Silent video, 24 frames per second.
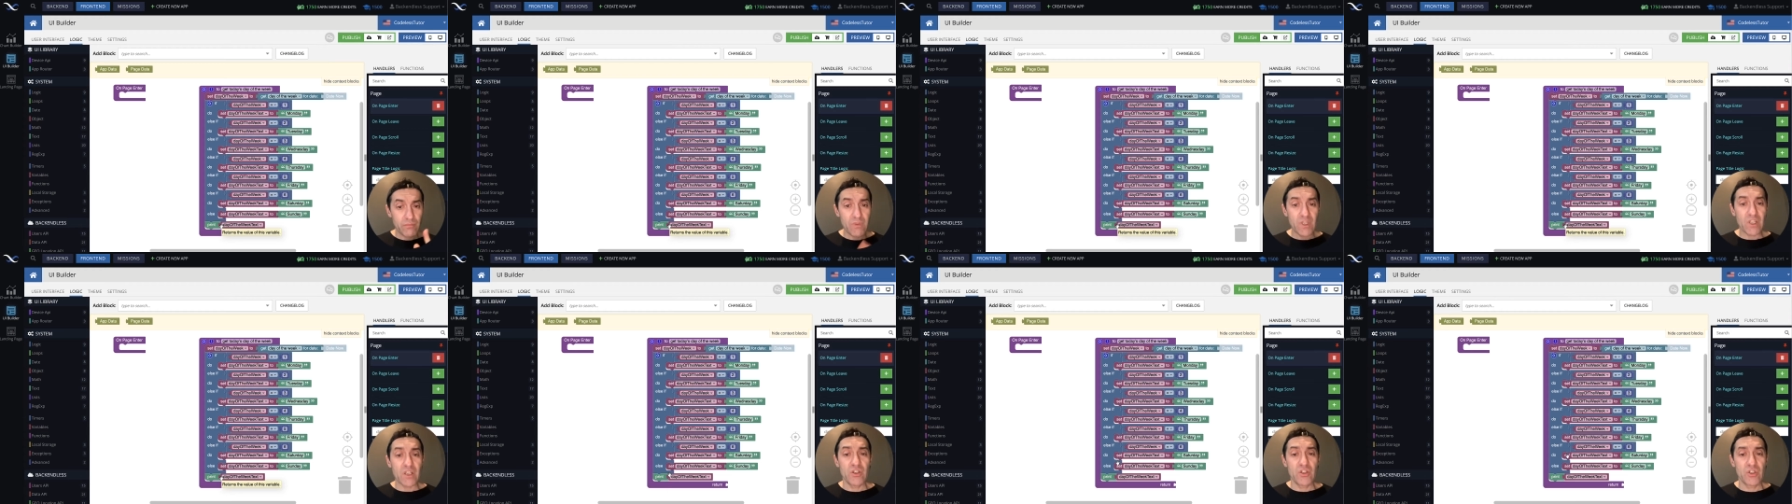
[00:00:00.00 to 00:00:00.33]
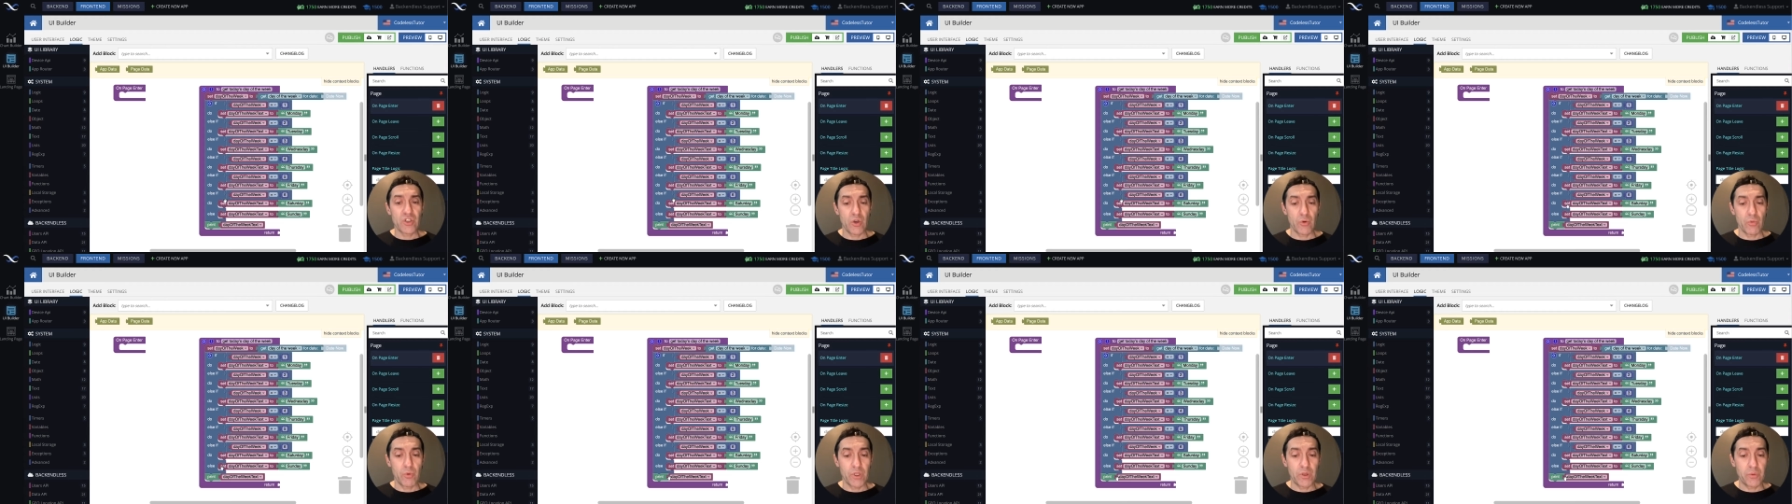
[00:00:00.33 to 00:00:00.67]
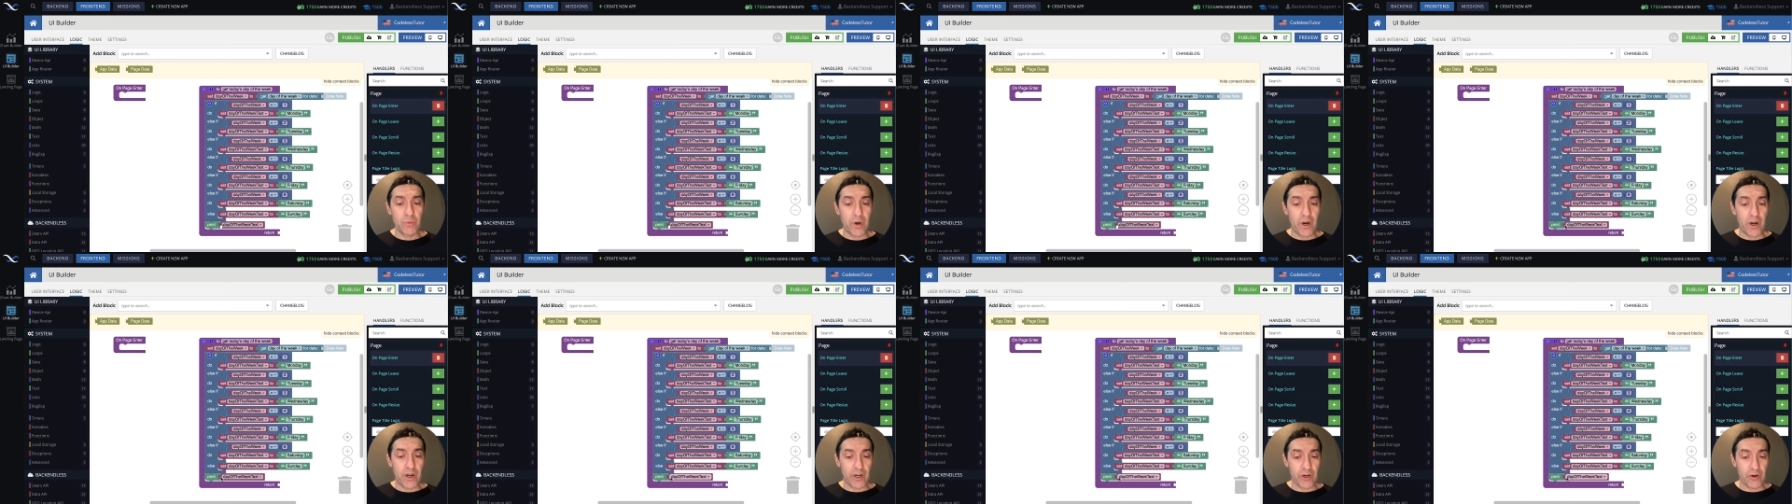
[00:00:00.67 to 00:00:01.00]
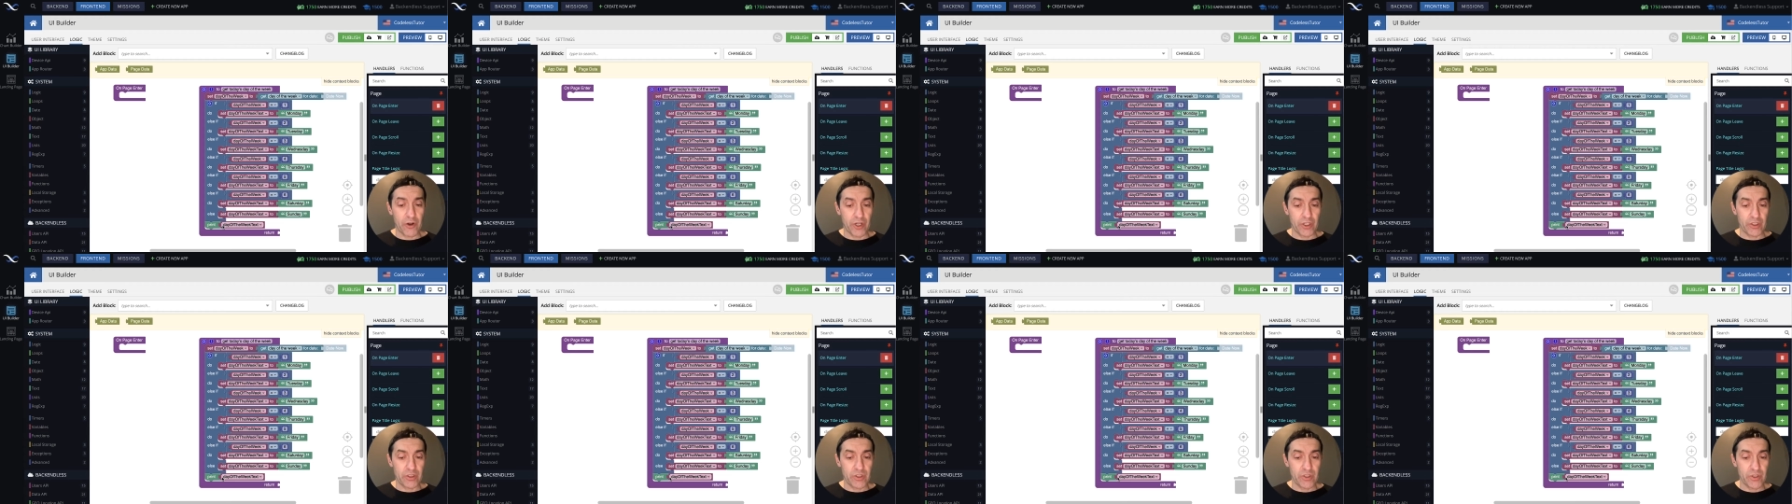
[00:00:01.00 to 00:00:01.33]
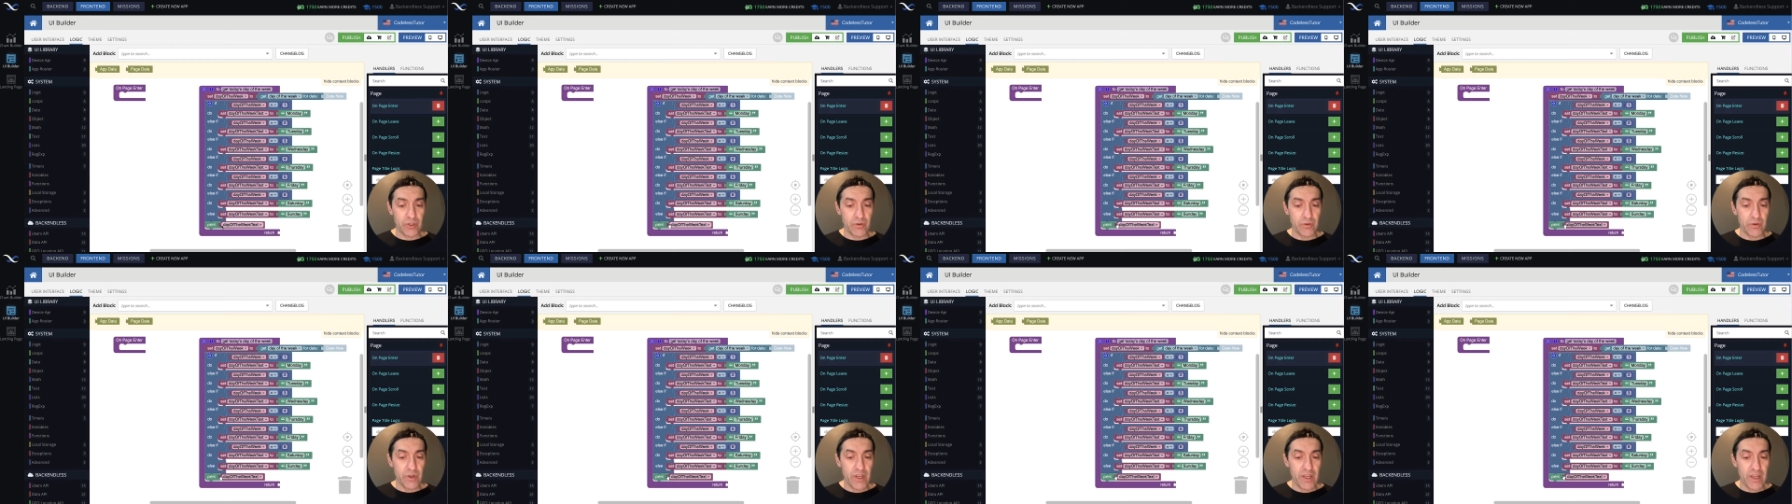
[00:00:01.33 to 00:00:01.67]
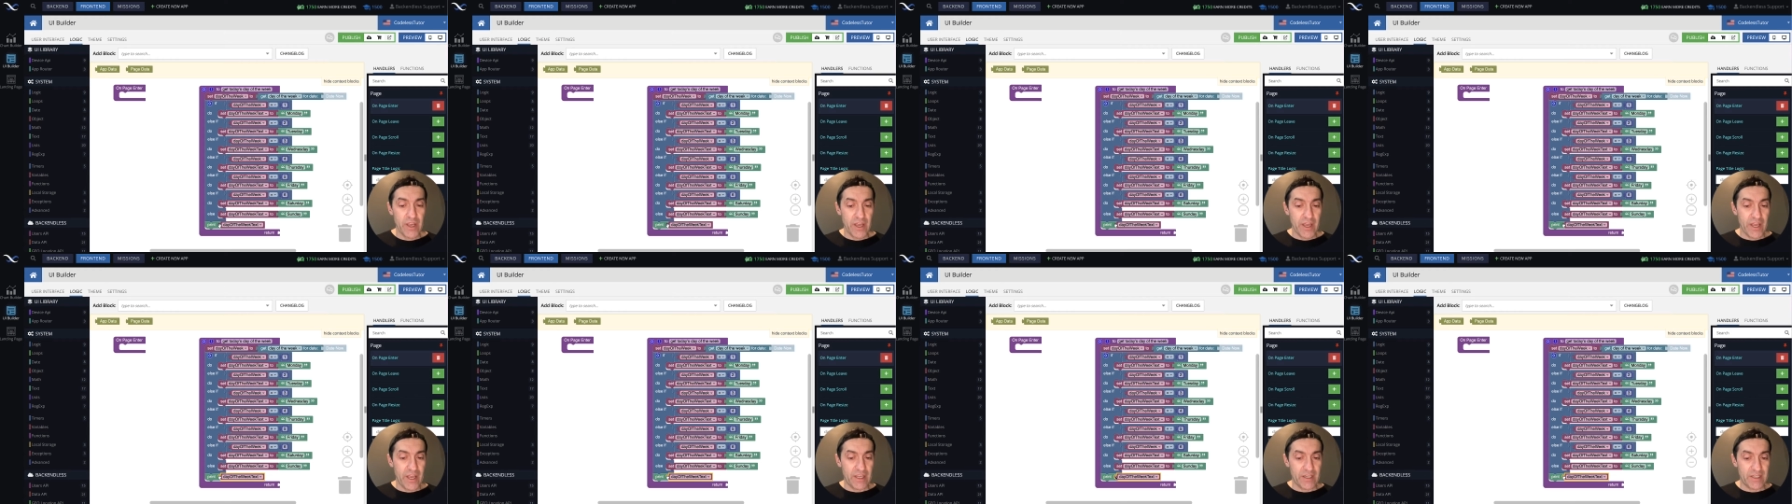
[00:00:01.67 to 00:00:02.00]
So what we are going to do
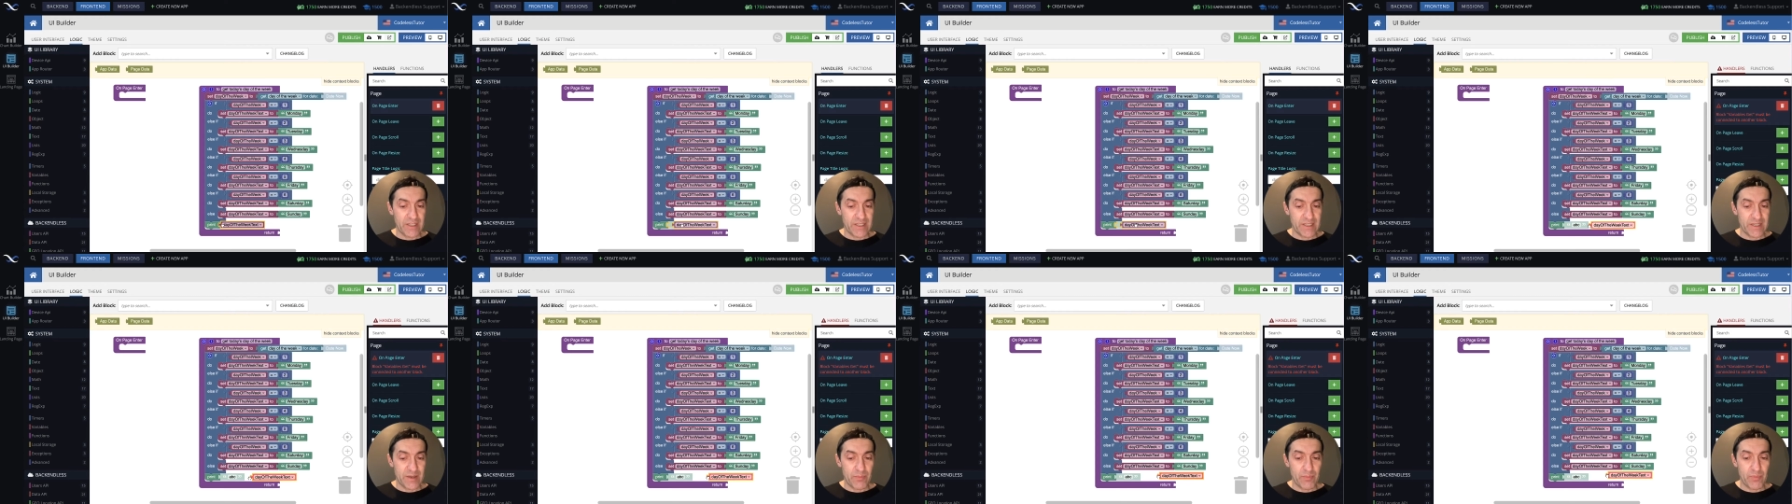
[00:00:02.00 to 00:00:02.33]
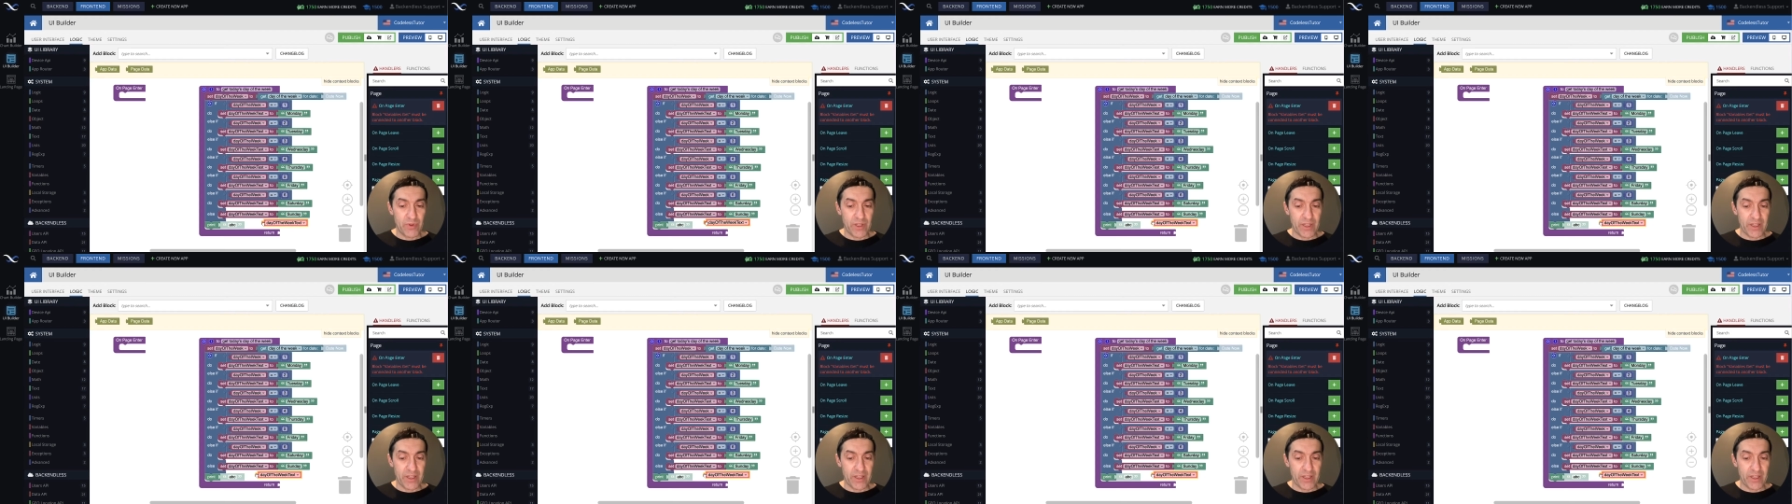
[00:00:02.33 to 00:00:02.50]
is simply